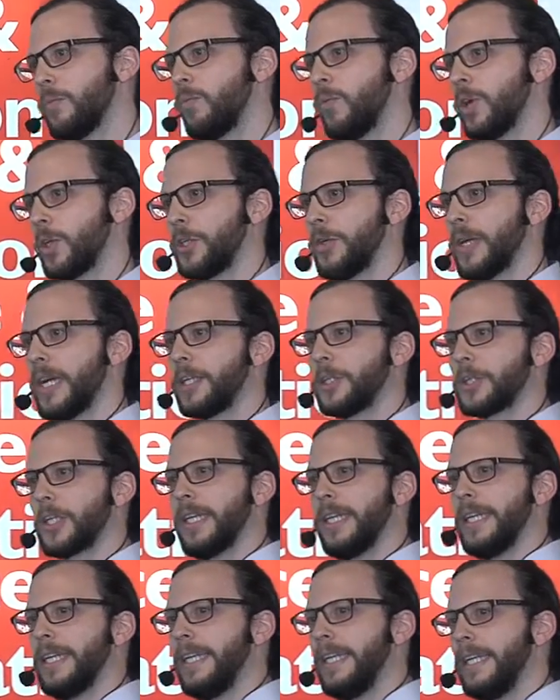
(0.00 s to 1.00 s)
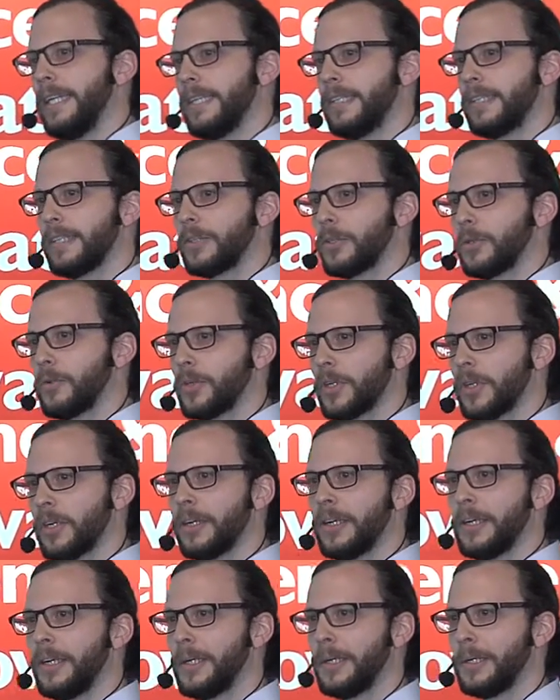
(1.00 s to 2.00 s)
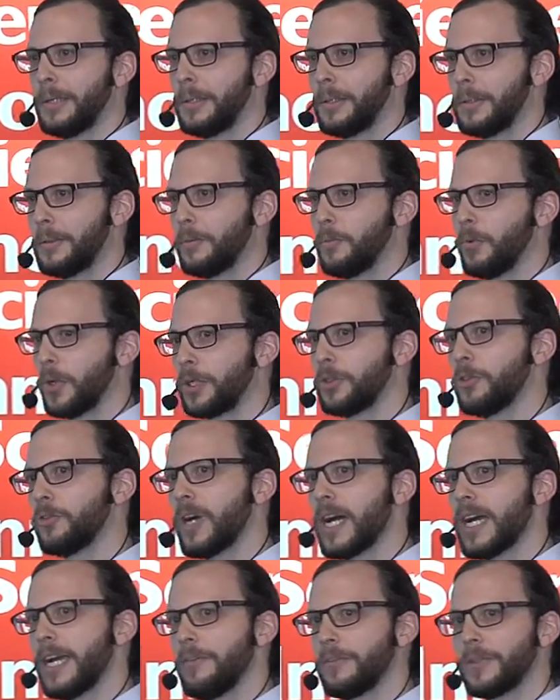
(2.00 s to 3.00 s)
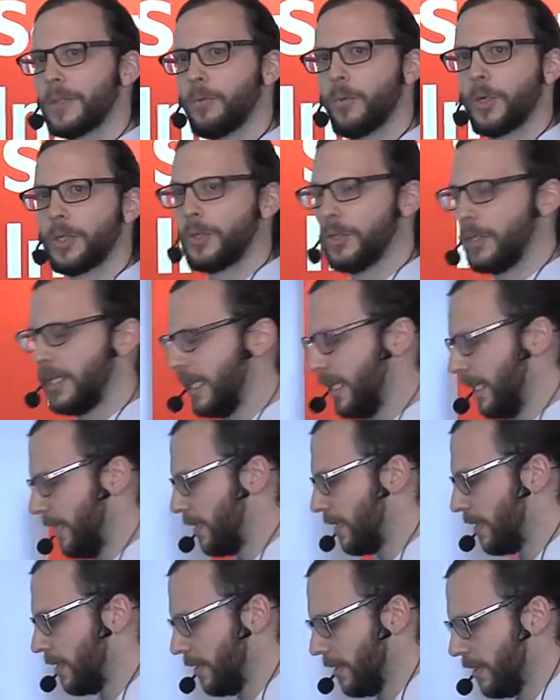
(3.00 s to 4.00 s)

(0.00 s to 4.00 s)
what you actually need. So what drives and what you need